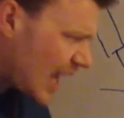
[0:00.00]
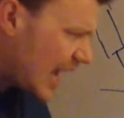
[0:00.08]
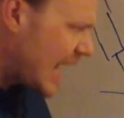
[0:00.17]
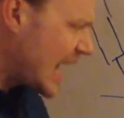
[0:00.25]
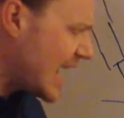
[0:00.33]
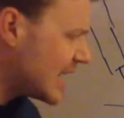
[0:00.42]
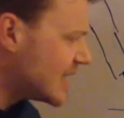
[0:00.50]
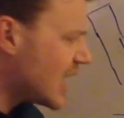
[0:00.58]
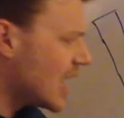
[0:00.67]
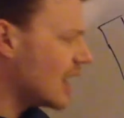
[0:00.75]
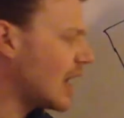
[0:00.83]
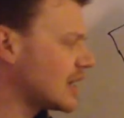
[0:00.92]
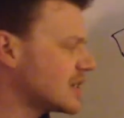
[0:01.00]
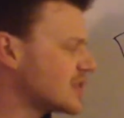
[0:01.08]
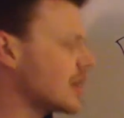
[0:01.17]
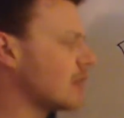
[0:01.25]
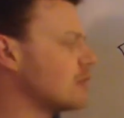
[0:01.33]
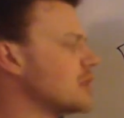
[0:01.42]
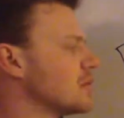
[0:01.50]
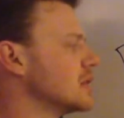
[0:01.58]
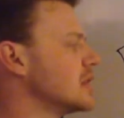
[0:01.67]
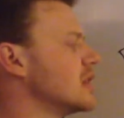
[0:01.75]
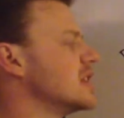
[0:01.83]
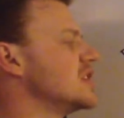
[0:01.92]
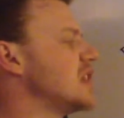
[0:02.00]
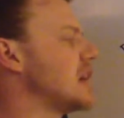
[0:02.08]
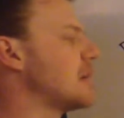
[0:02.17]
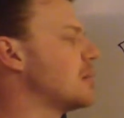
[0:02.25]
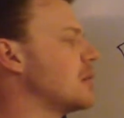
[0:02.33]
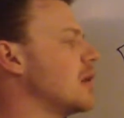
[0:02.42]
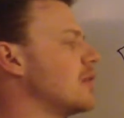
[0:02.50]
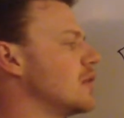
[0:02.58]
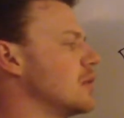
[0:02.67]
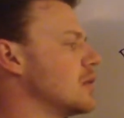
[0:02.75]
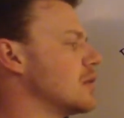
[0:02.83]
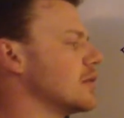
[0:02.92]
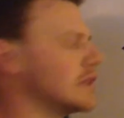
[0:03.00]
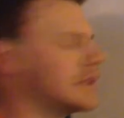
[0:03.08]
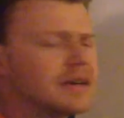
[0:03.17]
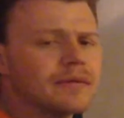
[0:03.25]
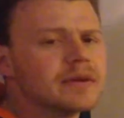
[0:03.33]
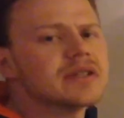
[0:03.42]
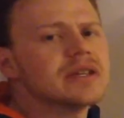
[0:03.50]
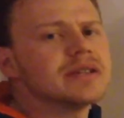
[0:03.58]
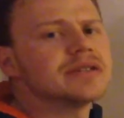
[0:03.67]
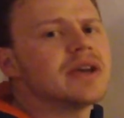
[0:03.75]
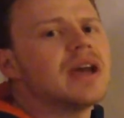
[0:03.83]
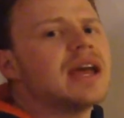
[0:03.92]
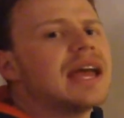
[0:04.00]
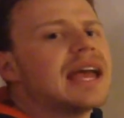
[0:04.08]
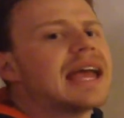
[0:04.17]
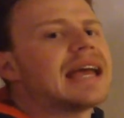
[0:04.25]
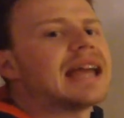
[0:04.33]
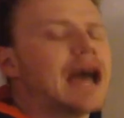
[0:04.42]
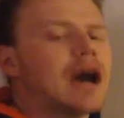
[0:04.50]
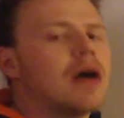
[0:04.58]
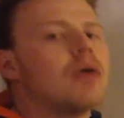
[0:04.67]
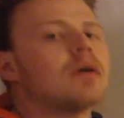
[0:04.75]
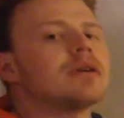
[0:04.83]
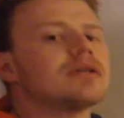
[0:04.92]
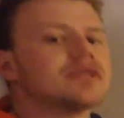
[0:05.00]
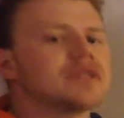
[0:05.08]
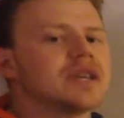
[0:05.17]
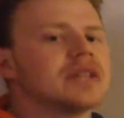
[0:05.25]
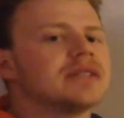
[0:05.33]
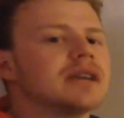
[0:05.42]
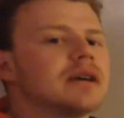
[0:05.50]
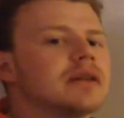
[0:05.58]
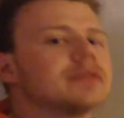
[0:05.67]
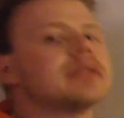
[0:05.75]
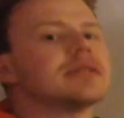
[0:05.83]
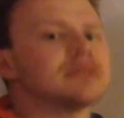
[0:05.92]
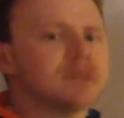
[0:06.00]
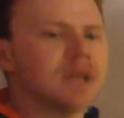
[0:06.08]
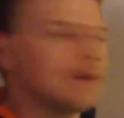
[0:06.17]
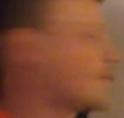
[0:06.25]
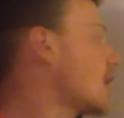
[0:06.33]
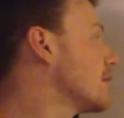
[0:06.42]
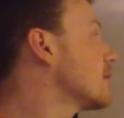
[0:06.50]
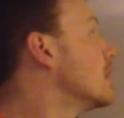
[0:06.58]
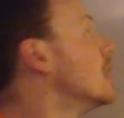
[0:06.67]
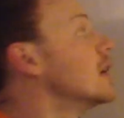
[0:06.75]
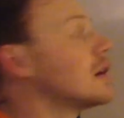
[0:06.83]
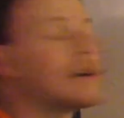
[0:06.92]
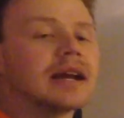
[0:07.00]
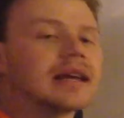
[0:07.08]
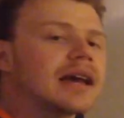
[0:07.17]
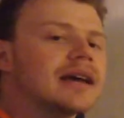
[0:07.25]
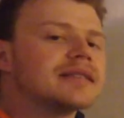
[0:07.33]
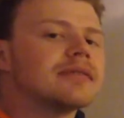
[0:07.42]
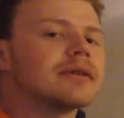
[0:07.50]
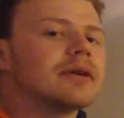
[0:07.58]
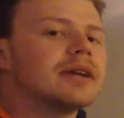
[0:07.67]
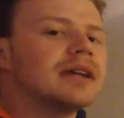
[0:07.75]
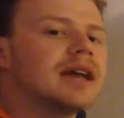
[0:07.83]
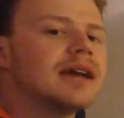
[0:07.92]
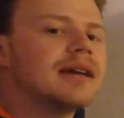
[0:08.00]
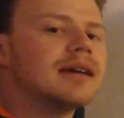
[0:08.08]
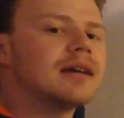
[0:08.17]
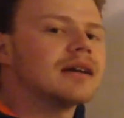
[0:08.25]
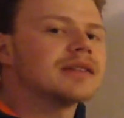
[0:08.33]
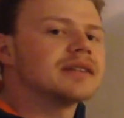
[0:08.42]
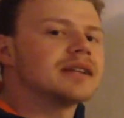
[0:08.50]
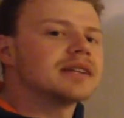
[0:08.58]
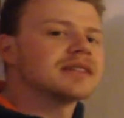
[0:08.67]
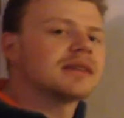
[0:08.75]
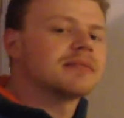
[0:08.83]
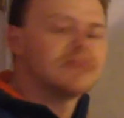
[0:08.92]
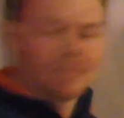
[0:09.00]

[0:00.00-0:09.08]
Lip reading: And I just thought it would be a really good example of going over the differences and how your skin cells slough off. Alright guys, have a great day. I'll see you next time.